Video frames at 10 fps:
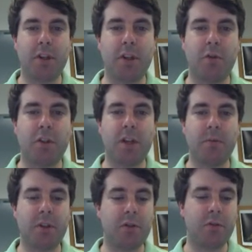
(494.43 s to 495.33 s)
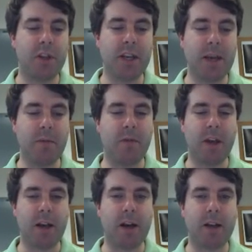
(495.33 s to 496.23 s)
go substitute the name of that
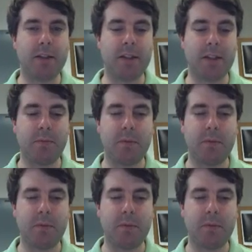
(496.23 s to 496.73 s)
constant.